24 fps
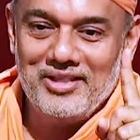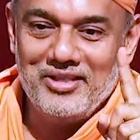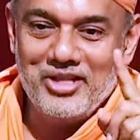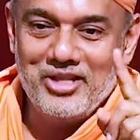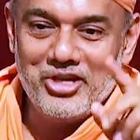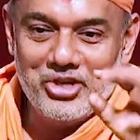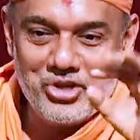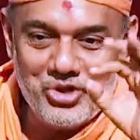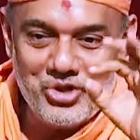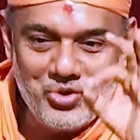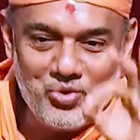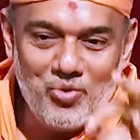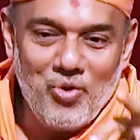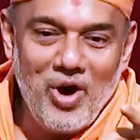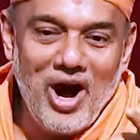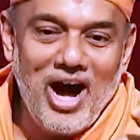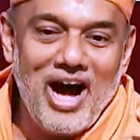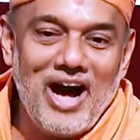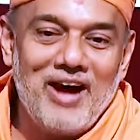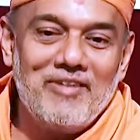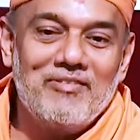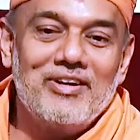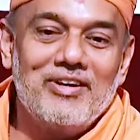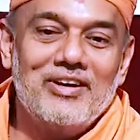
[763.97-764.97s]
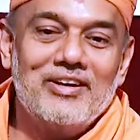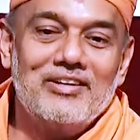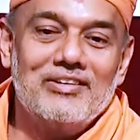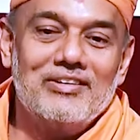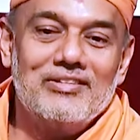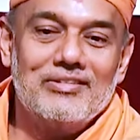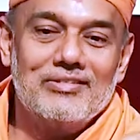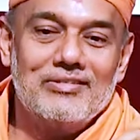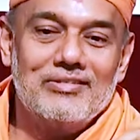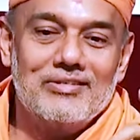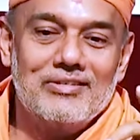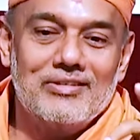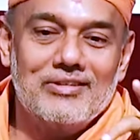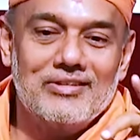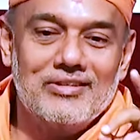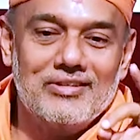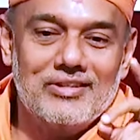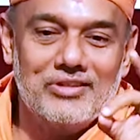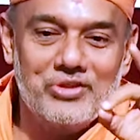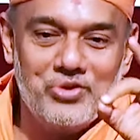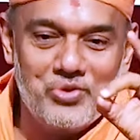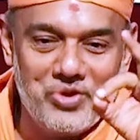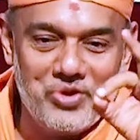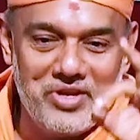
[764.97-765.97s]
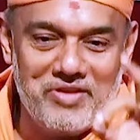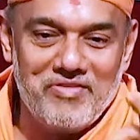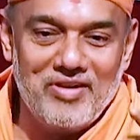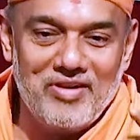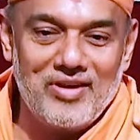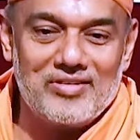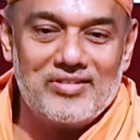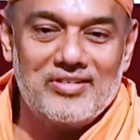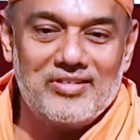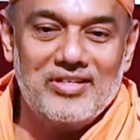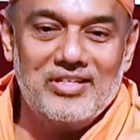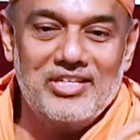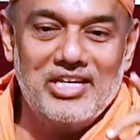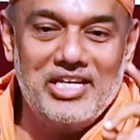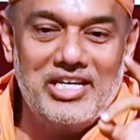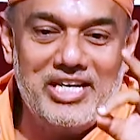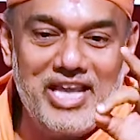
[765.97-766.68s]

The new Harvard University